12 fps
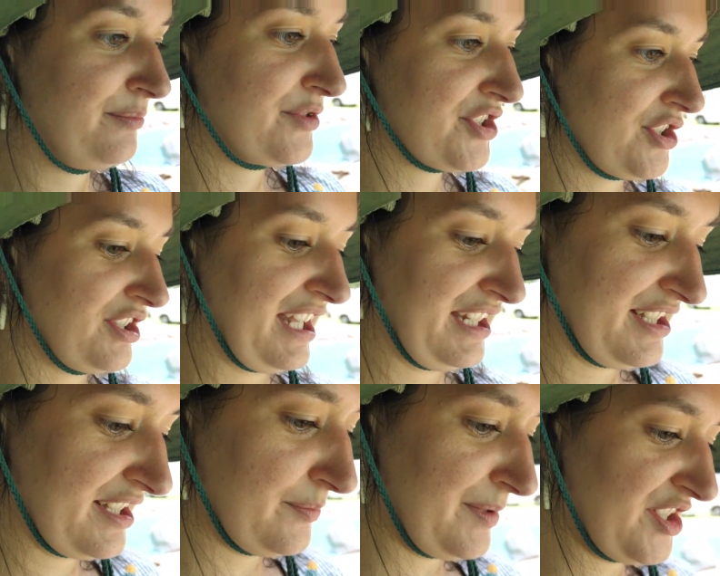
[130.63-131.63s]
So yeah,
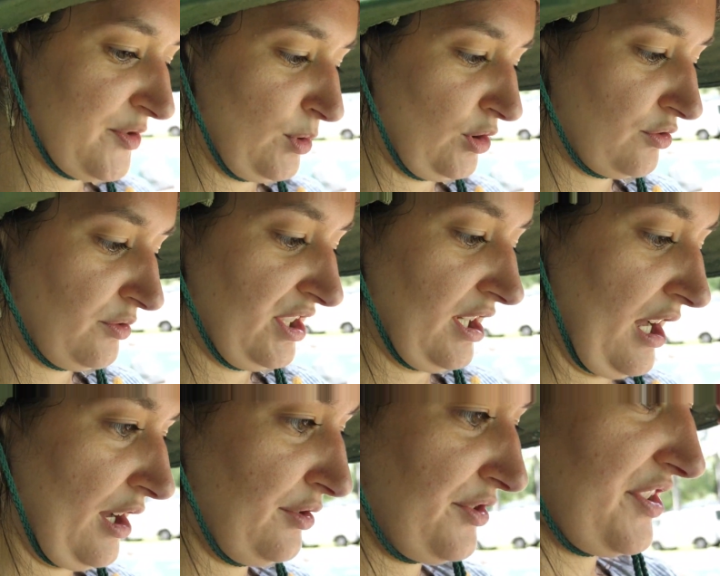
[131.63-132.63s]
this is my small
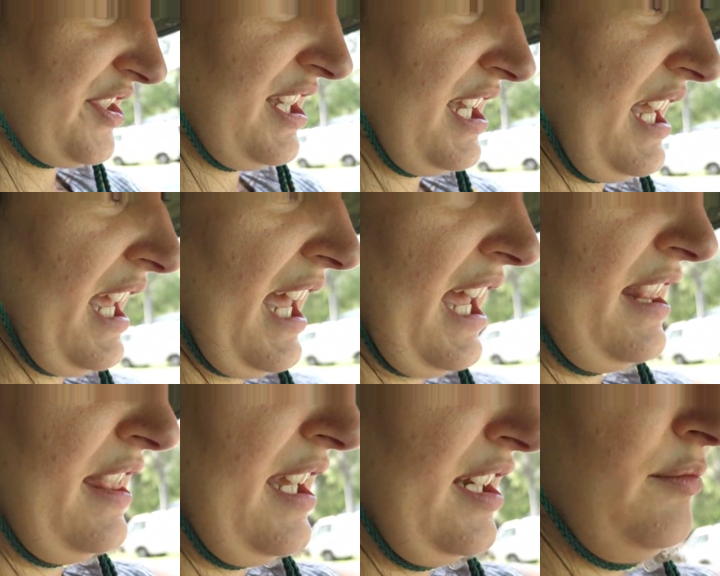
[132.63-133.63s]
greenhouse,
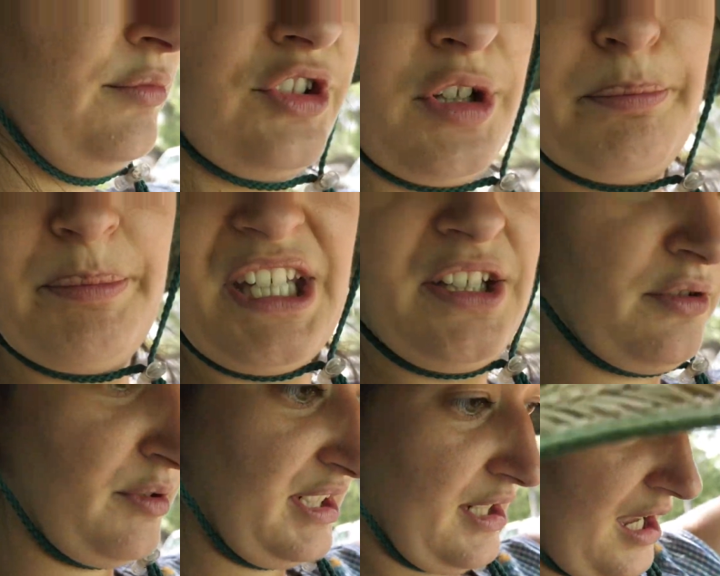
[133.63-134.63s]
and then the big
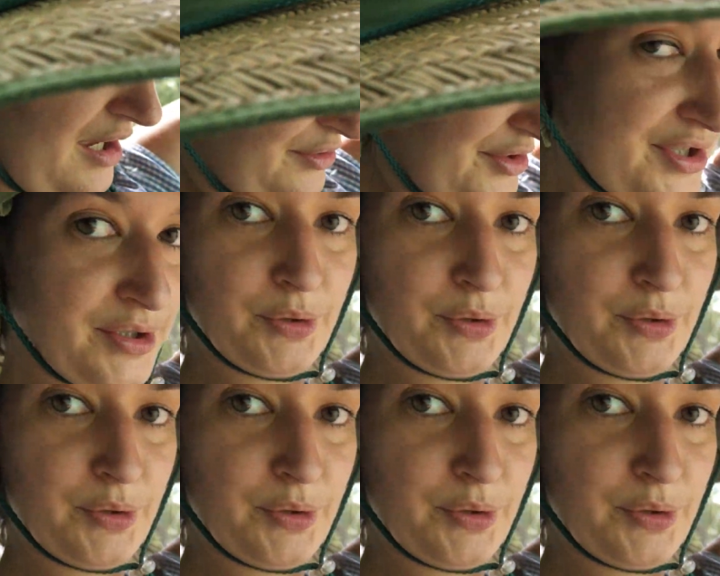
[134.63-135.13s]
greenhouse